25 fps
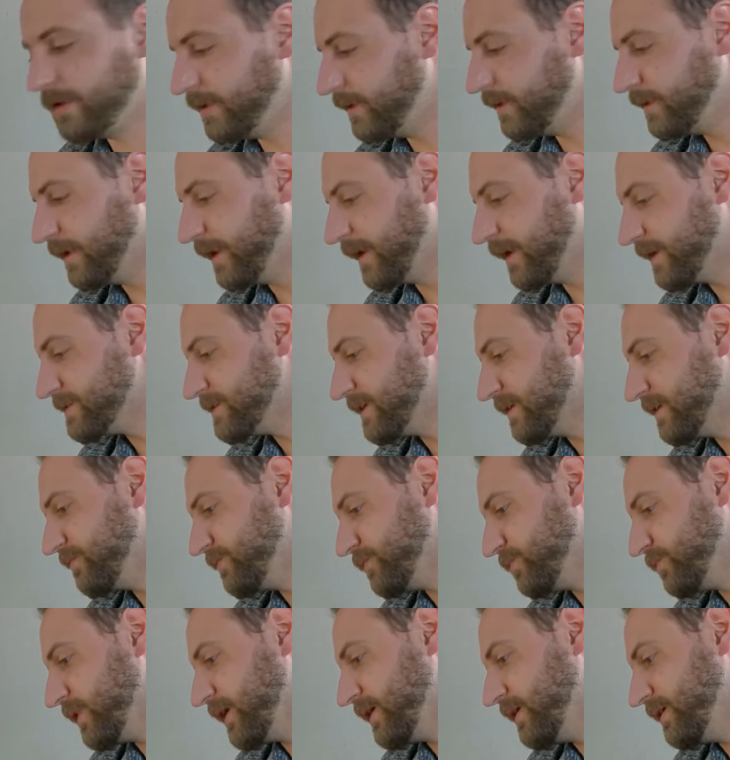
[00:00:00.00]
It has
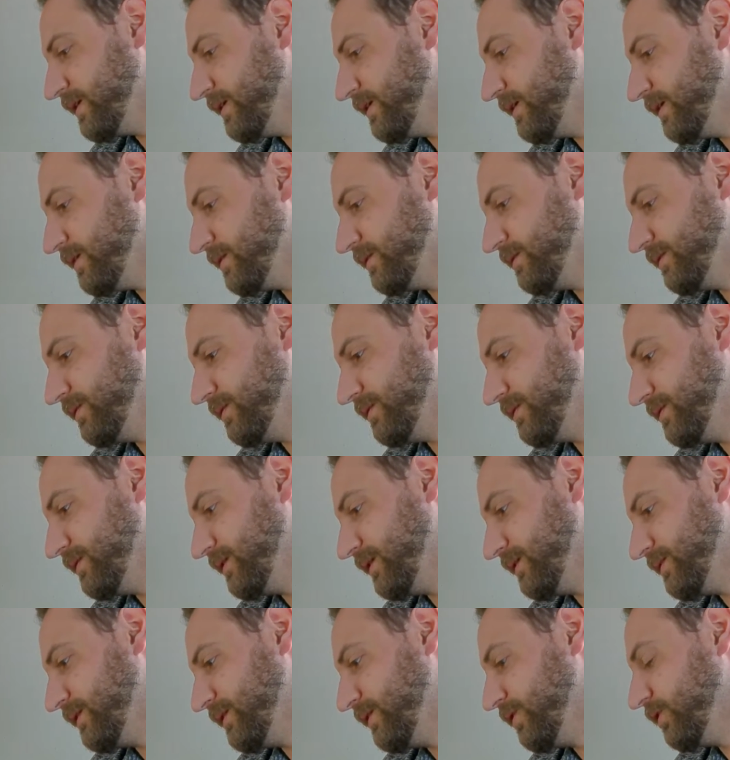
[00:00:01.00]
infrared,
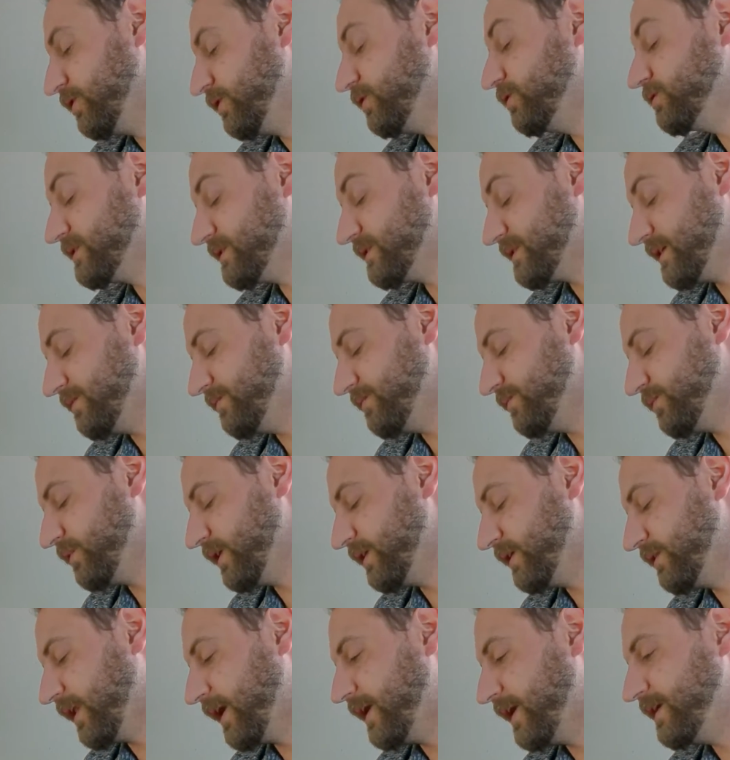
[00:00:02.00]
or it uses
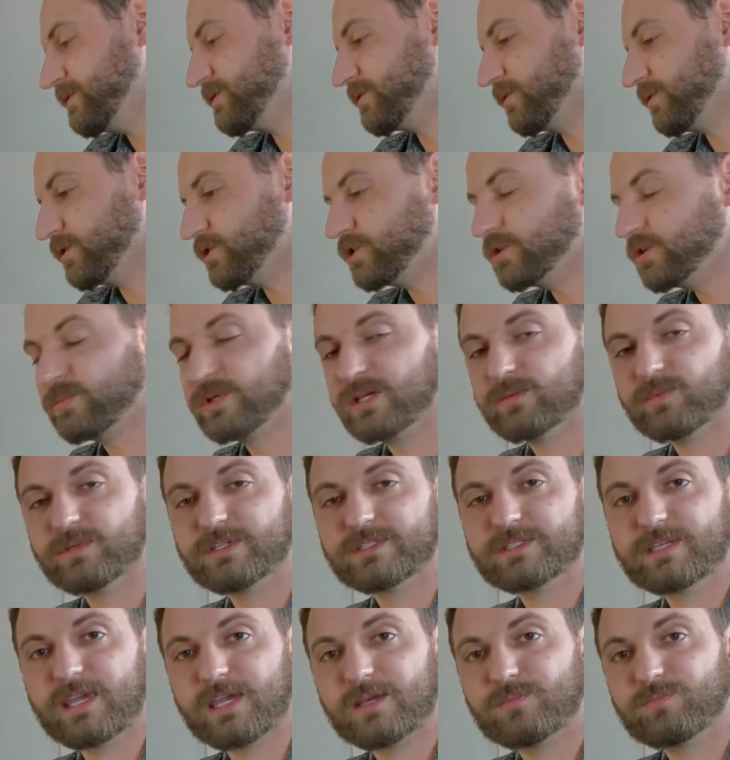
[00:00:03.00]
infrared light, so I should be able to
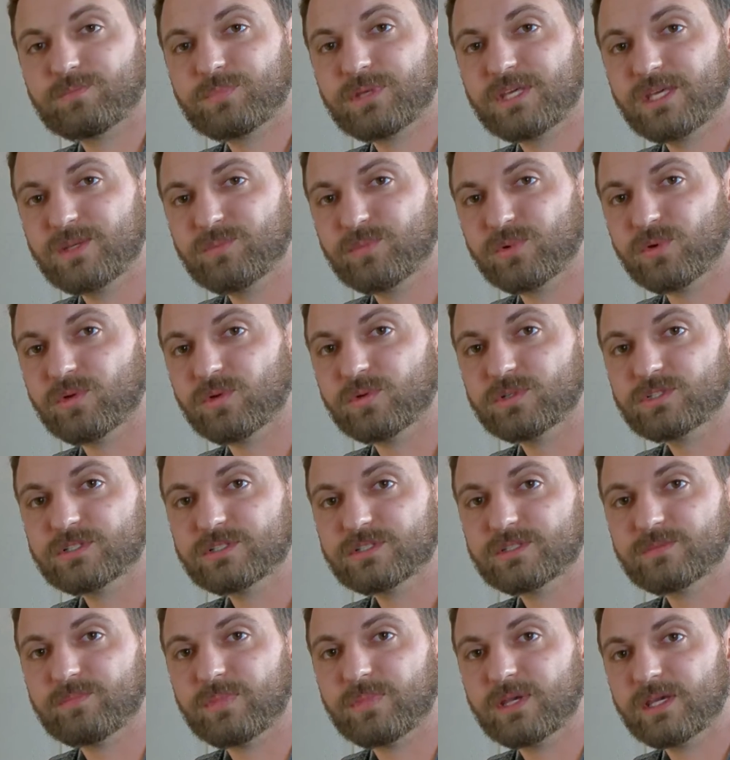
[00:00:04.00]
scan people, which
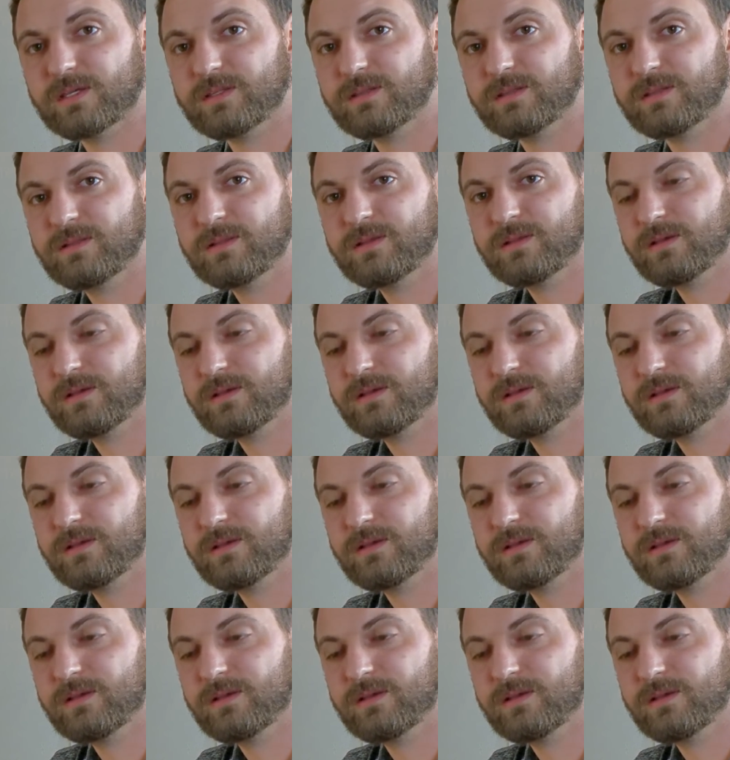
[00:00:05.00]
is a big